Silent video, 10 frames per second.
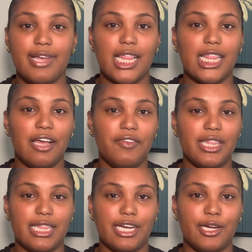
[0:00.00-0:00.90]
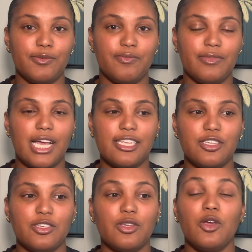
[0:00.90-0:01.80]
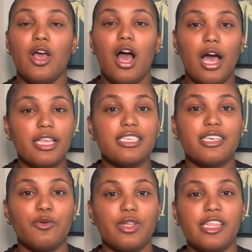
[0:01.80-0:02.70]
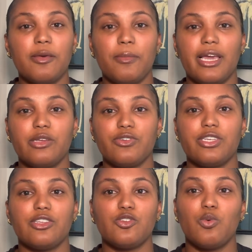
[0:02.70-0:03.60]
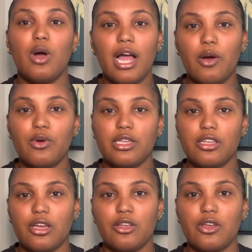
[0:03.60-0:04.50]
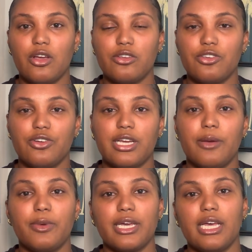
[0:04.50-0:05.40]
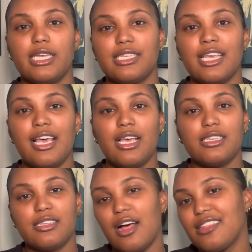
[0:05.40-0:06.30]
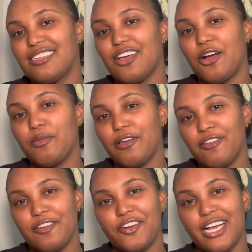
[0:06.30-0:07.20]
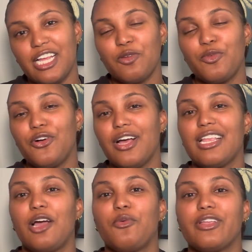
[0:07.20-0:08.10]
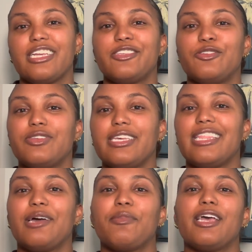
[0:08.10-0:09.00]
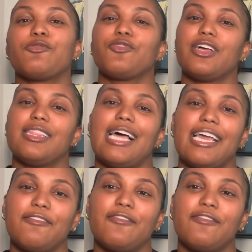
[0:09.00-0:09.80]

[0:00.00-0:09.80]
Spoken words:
love it there. That's honestly one of the main reasons why I wanted to go to Costa Rica, because sloths are my favorite animal and I wanted to see them in real life.